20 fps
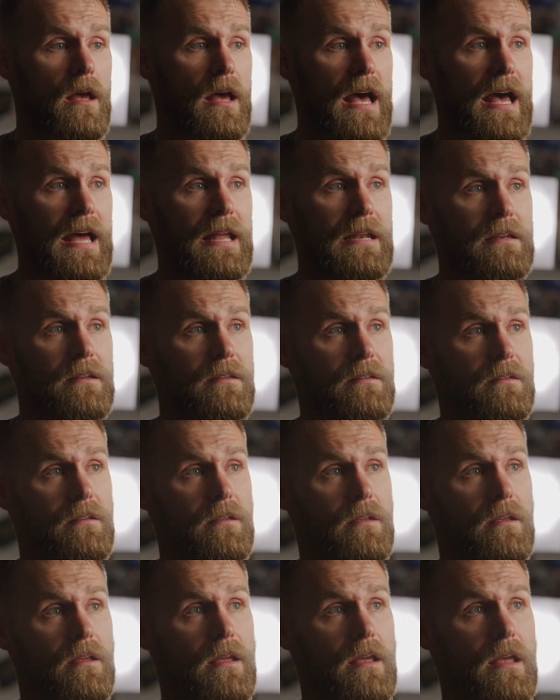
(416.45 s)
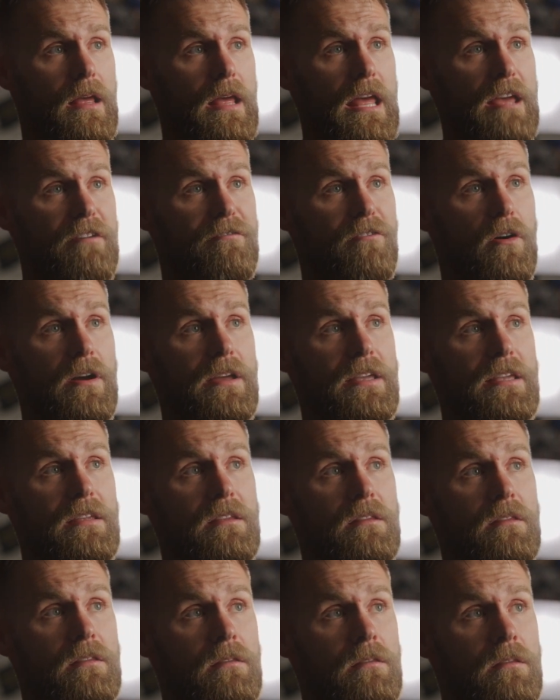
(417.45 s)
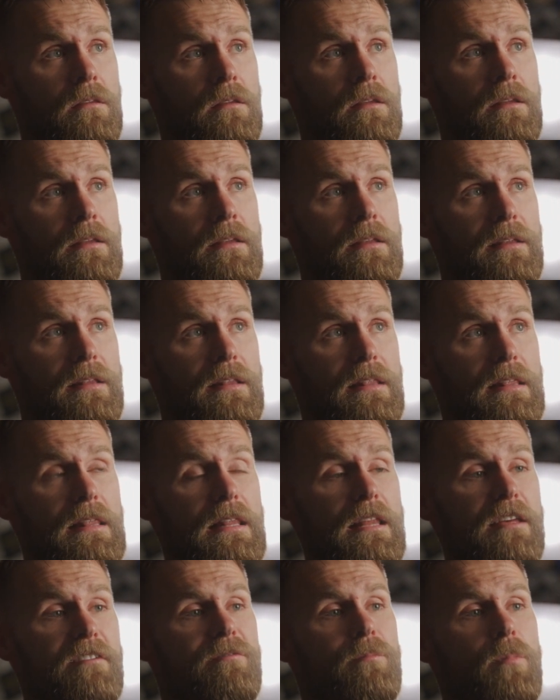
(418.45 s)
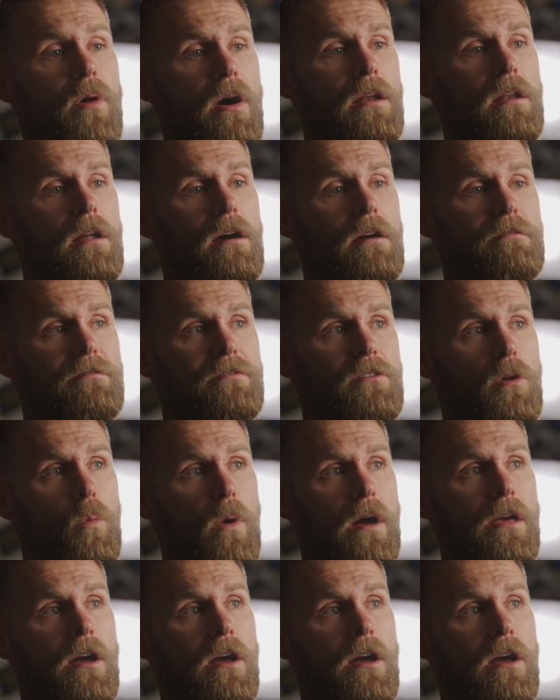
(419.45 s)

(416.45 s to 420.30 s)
And if I can live my life the way I